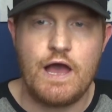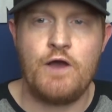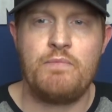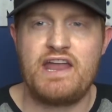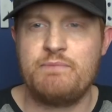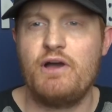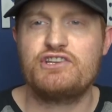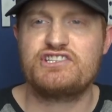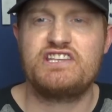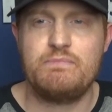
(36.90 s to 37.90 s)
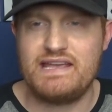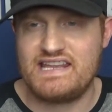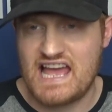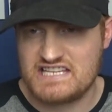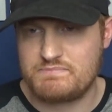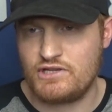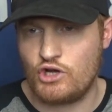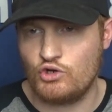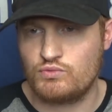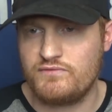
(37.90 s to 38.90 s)
An emergency meeting has been
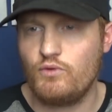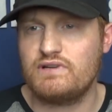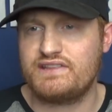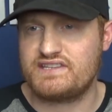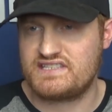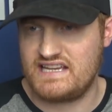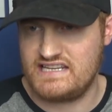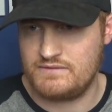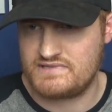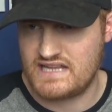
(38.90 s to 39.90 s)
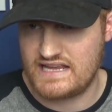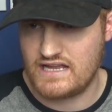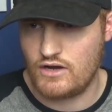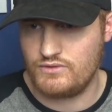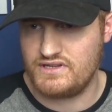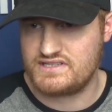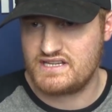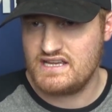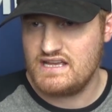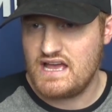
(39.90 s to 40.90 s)
called with all London Stadium
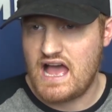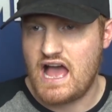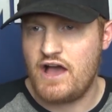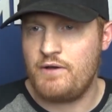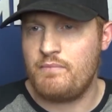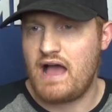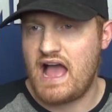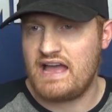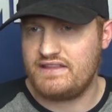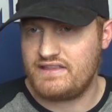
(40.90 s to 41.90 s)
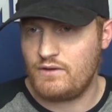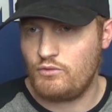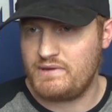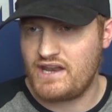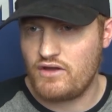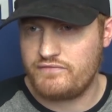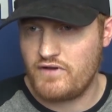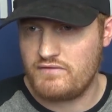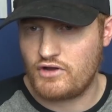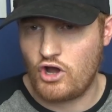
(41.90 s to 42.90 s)
stakeholders. There will be no
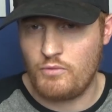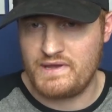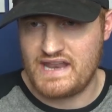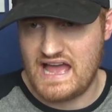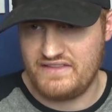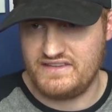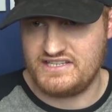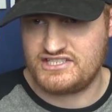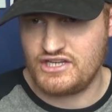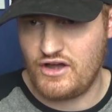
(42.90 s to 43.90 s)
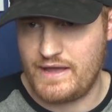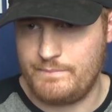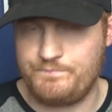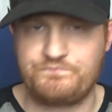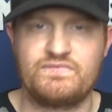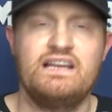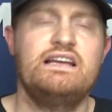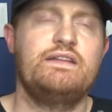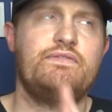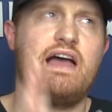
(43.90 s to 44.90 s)
further comment at this time.
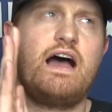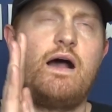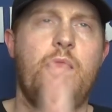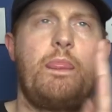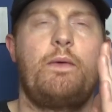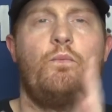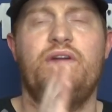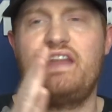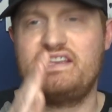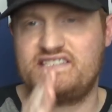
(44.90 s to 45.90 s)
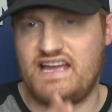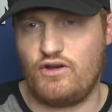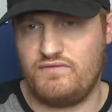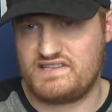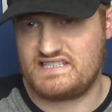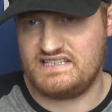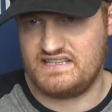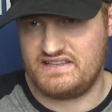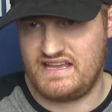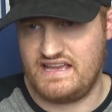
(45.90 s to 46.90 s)
Now, when they say obviously
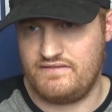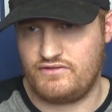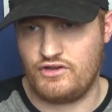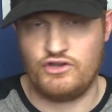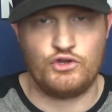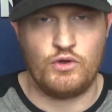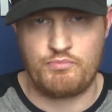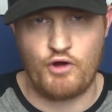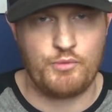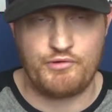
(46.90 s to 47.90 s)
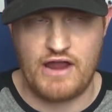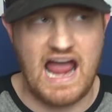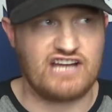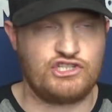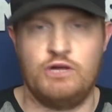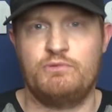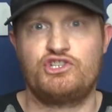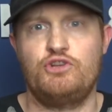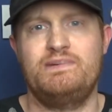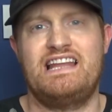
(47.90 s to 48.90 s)
that they're going to do appropriate action, I'm
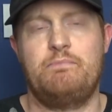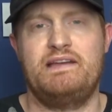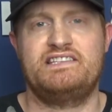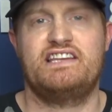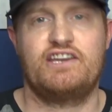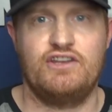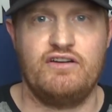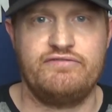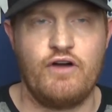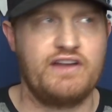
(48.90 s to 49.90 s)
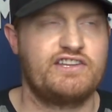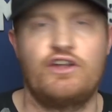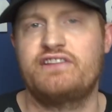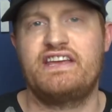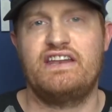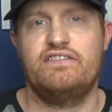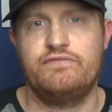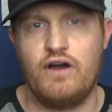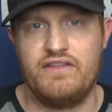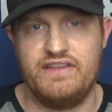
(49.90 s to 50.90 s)
assuming that means they're going to find and
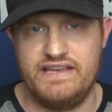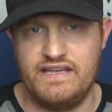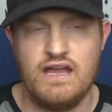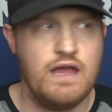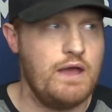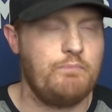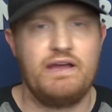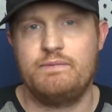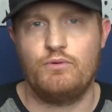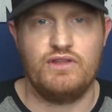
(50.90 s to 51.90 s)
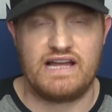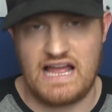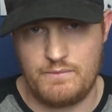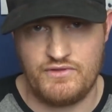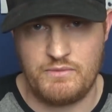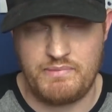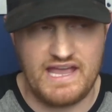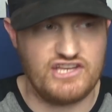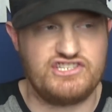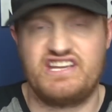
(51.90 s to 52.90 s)
identify the people that came on the
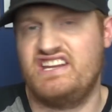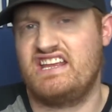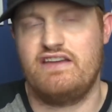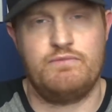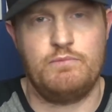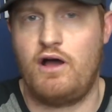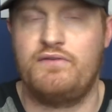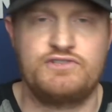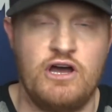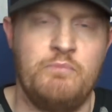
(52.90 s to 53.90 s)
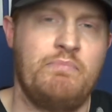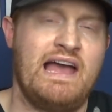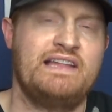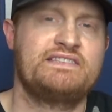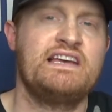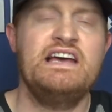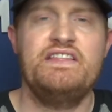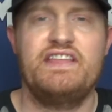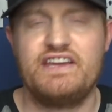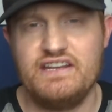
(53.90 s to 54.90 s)
pitch. They're going to give them lifetime bans.
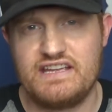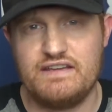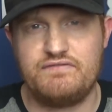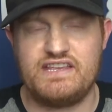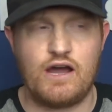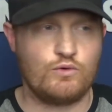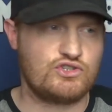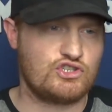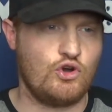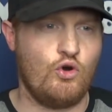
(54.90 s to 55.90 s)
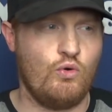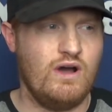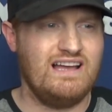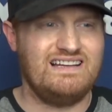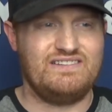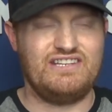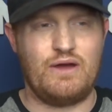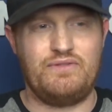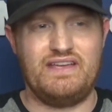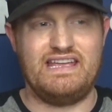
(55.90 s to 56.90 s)
They're going to give the old school, you
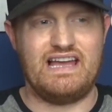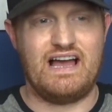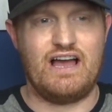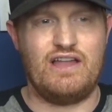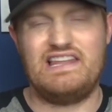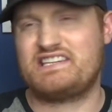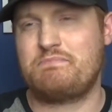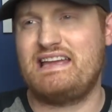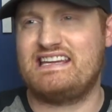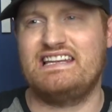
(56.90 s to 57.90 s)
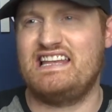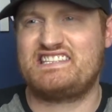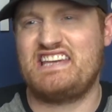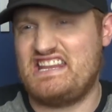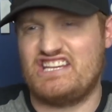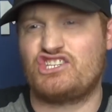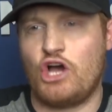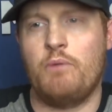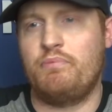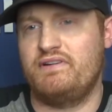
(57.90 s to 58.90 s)
know, the let's set an
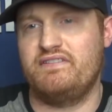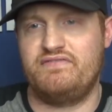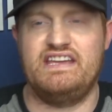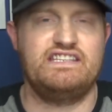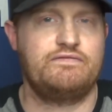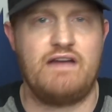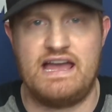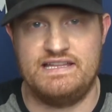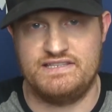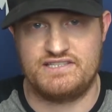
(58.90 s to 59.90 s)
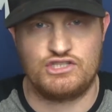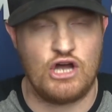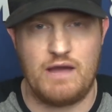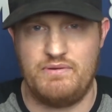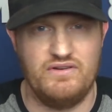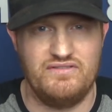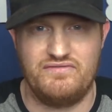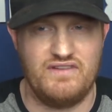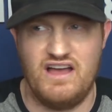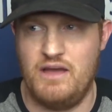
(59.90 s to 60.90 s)
example of these fans type
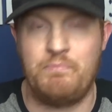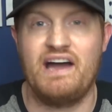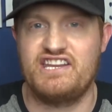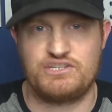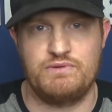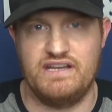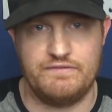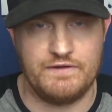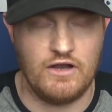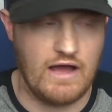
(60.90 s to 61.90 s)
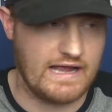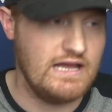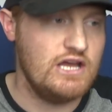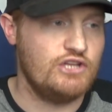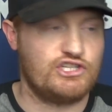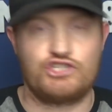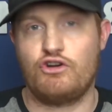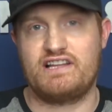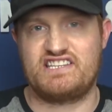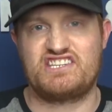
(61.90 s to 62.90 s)
of punishment, if you like, to
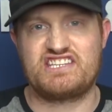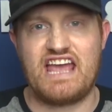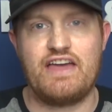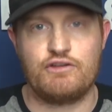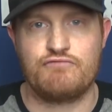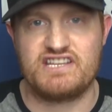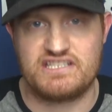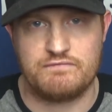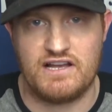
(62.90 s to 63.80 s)
try to scare the rest of